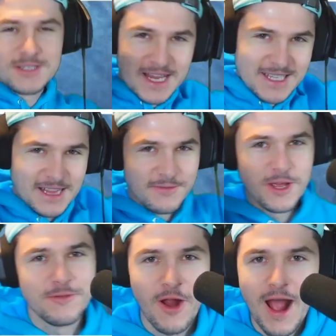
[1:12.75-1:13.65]
So guys, like the
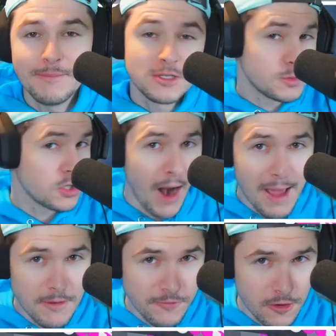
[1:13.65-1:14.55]
video if you're hyped,
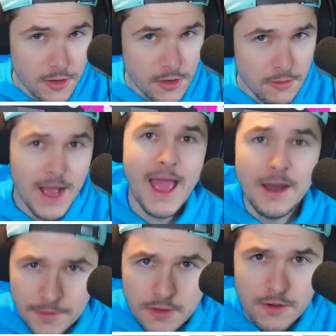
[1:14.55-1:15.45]
subscribe if you're new, and
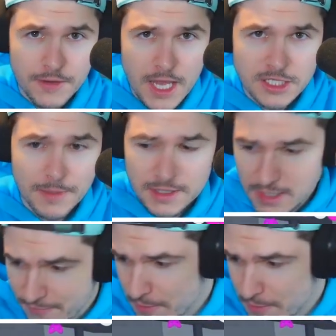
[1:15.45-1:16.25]
hit the notification bell to never